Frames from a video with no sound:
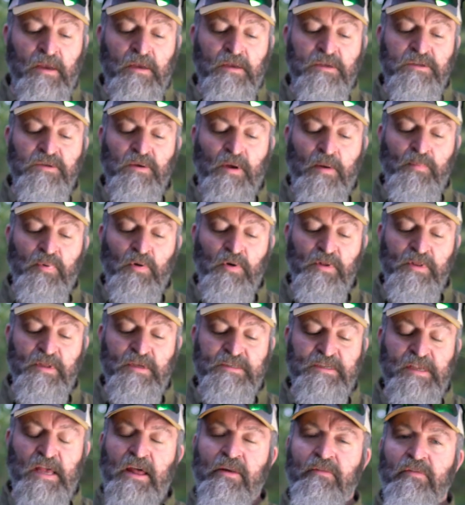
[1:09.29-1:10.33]
So I pulled
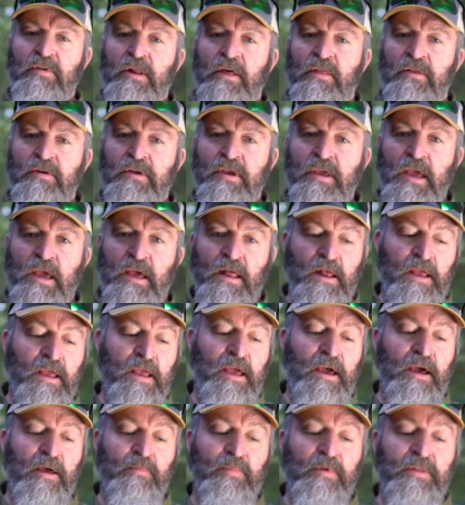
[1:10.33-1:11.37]
this out of another can I
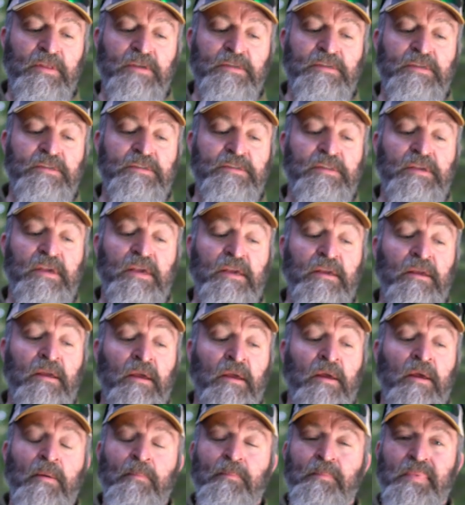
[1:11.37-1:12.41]
had, but this is the
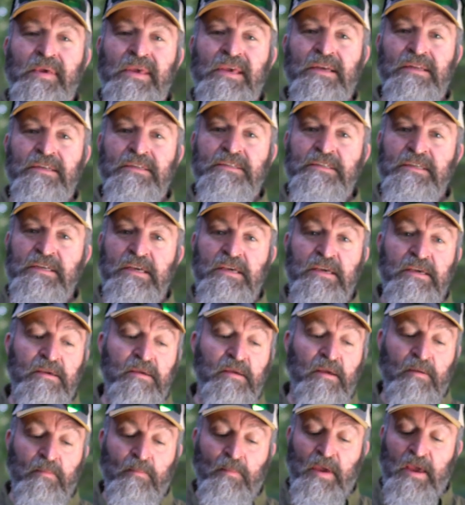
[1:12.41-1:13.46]
B&T
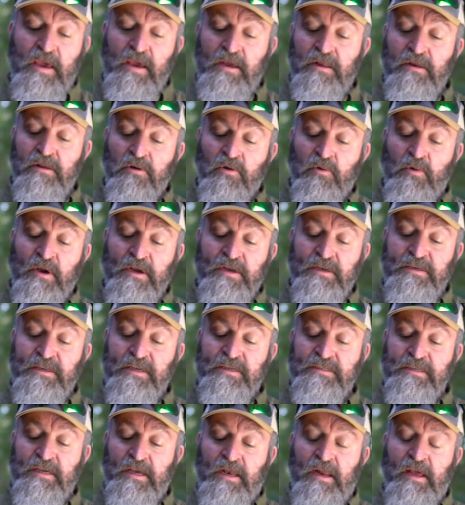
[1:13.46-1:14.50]
made quick
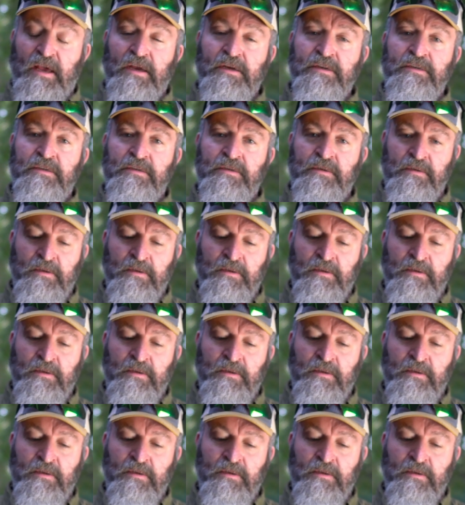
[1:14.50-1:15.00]
disconnect.